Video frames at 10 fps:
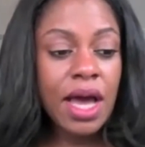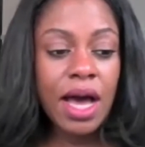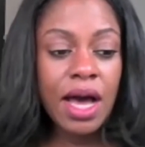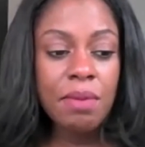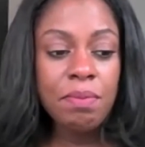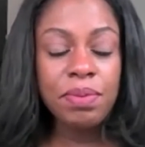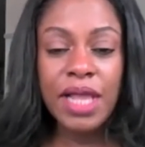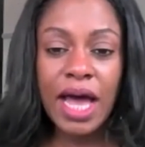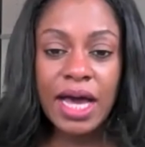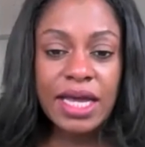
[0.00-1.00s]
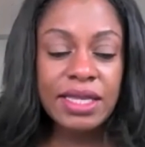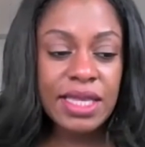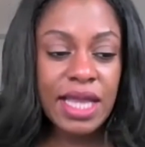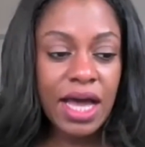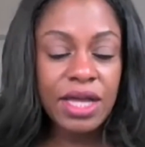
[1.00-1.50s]
Block
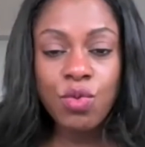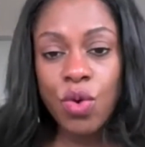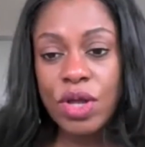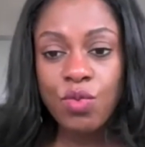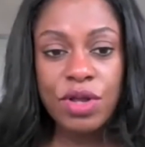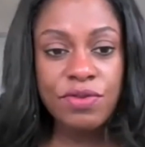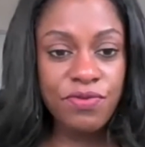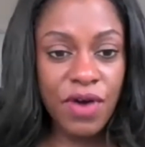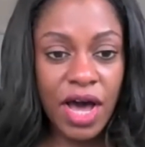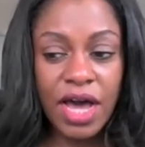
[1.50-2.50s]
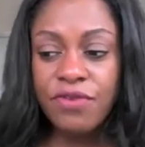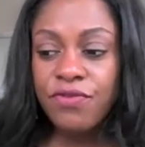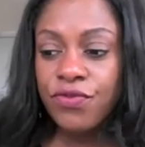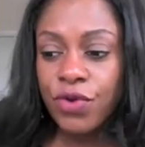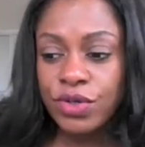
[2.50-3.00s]

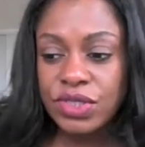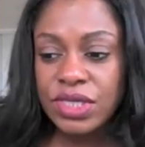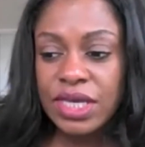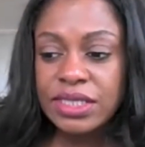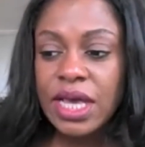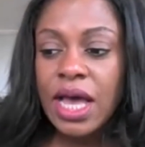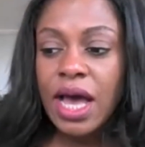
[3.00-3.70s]
9115 versus